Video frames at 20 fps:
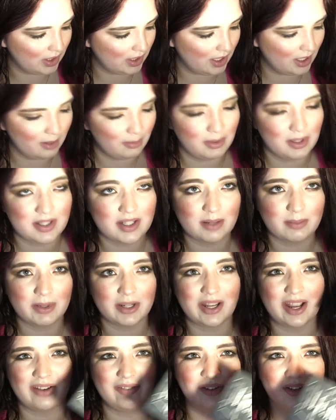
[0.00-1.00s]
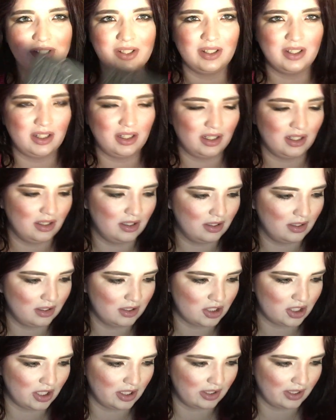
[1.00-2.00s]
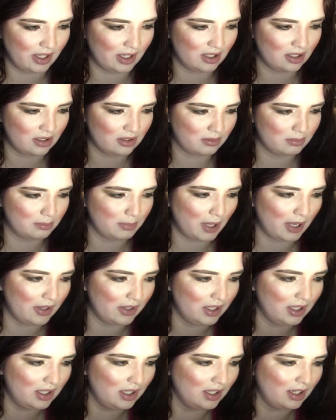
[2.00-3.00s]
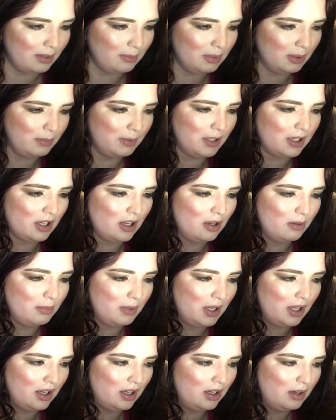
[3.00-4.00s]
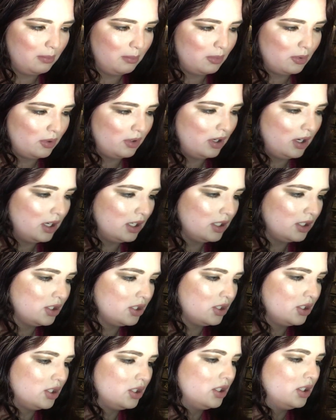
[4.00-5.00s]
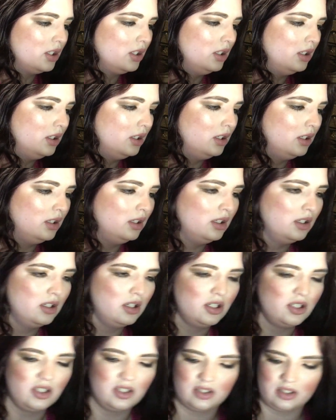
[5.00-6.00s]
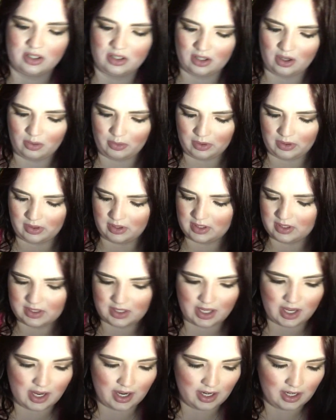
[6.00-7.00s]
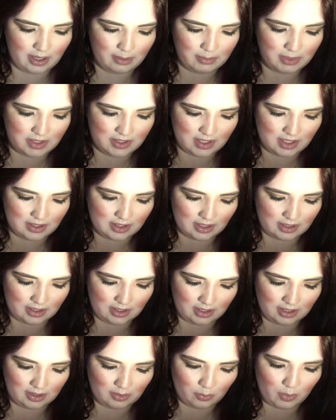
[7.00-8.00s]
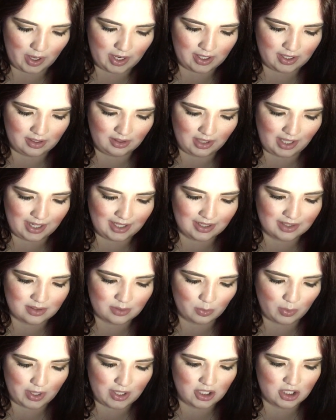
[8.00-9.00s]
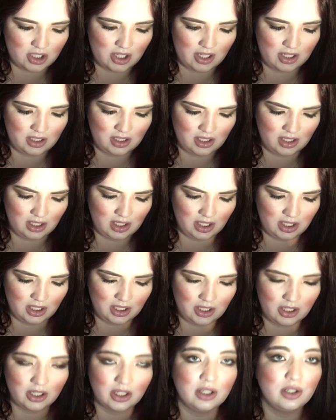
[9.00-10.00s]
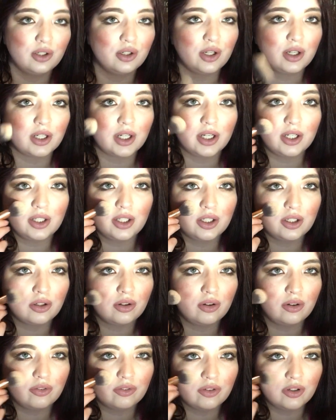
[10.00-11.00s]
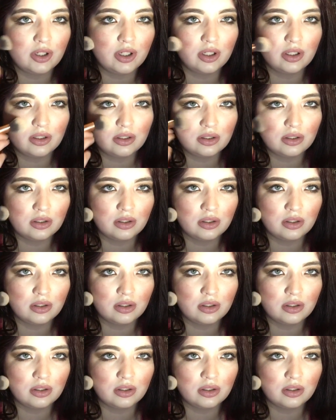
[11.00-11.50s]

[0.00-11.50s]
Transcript: I'm gonna take my Kat Von D Shade and Light palette and I'm gonna pick up a brush. It's just to go with this guy. And I'm gonna take like the like, white, lightest white shade into in here and kind of like go over it.